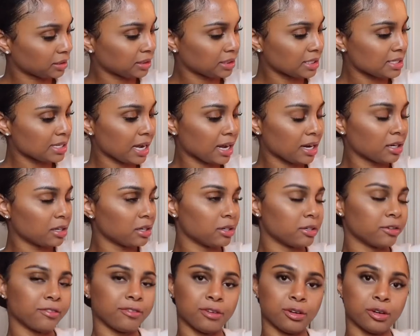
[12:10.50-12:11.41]
just like a
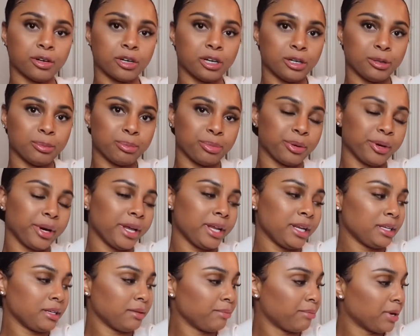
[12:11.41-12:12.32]
little floral
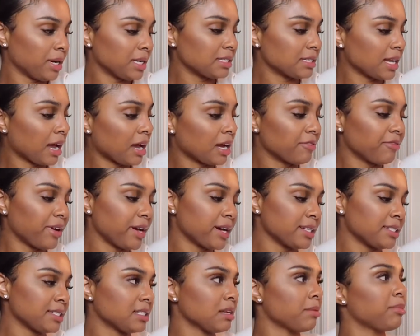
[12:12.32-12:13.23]
print, but it's like a
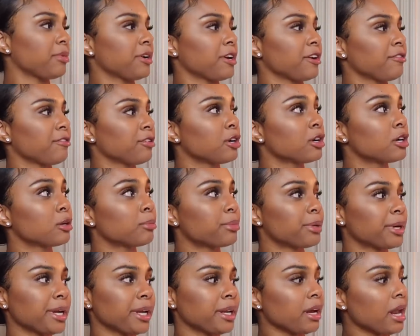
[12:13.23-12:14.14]
very summery floral
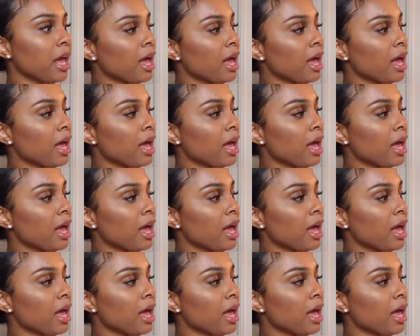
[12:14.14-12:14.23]
print.